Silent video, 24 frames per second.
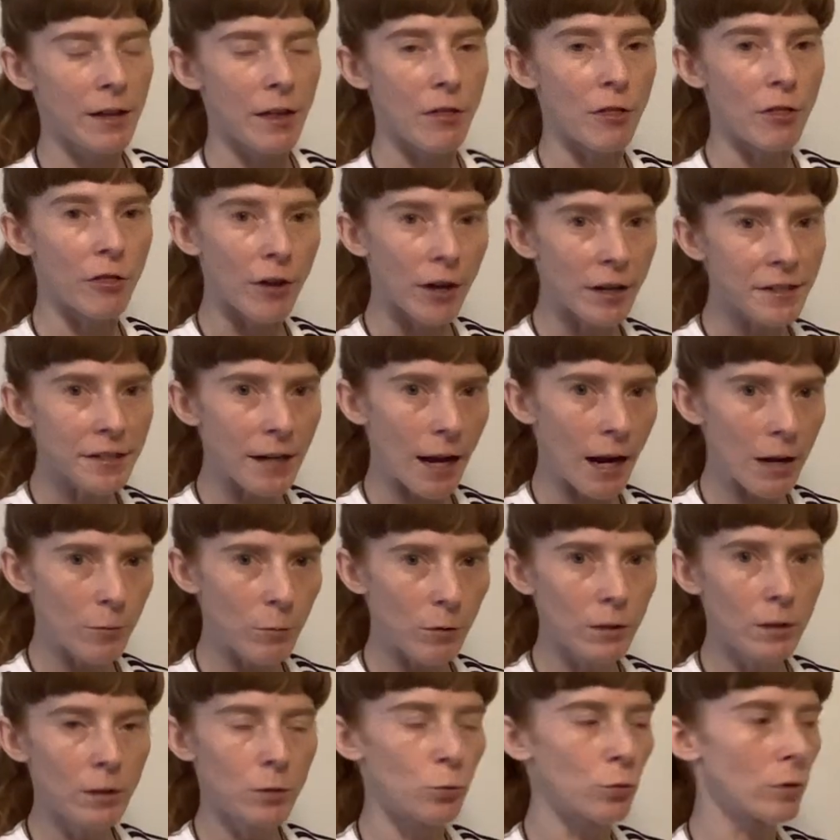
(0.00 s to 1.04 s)
the
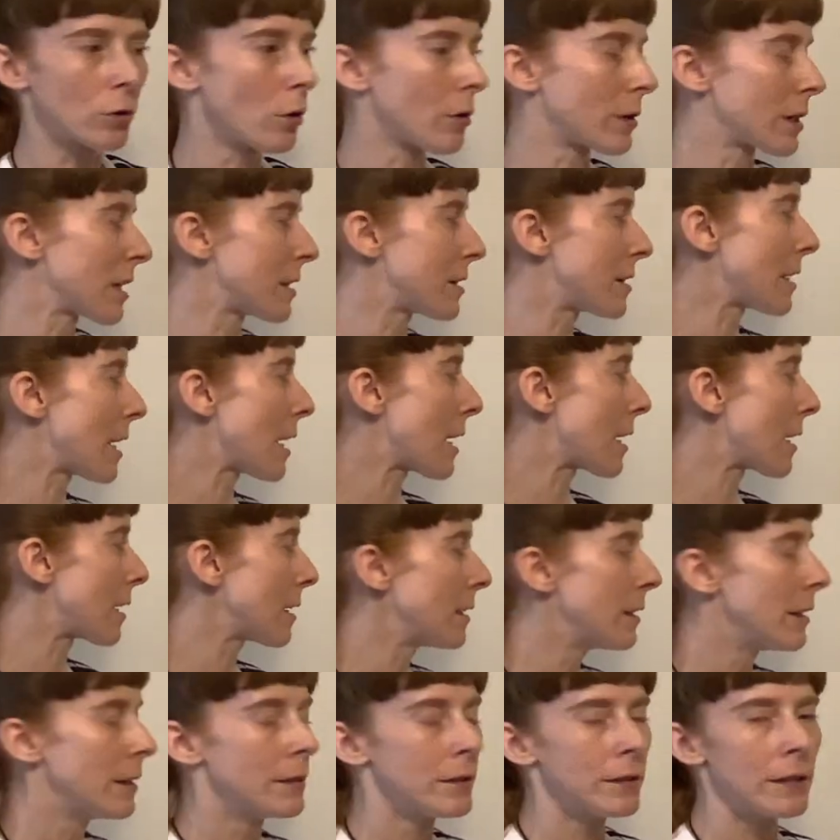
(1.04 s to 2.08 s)
table, we're going to
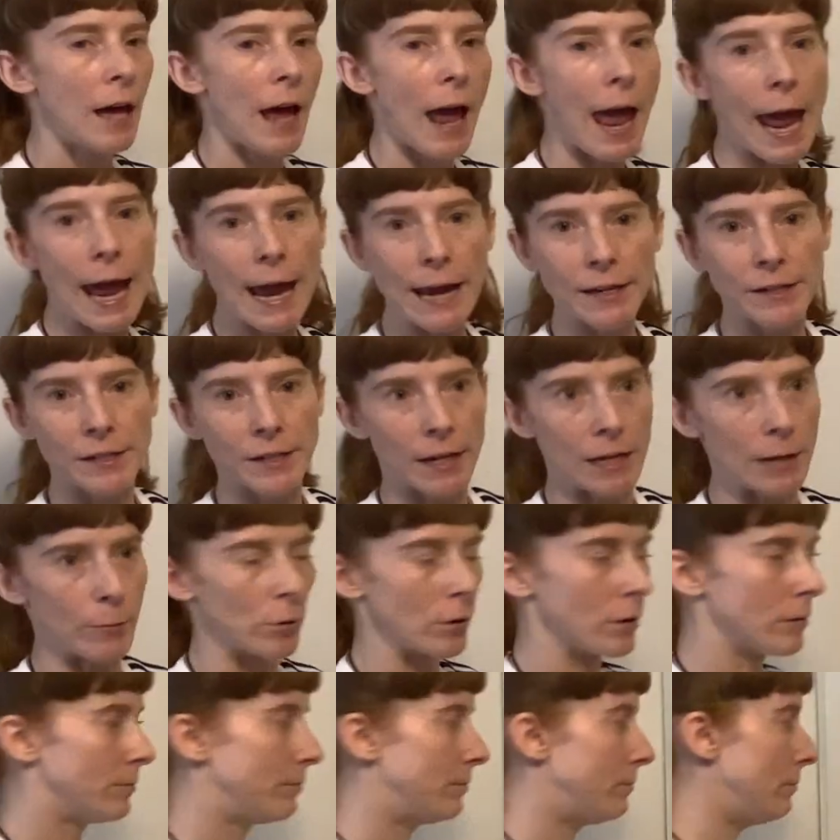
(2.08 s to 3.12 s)
say a table.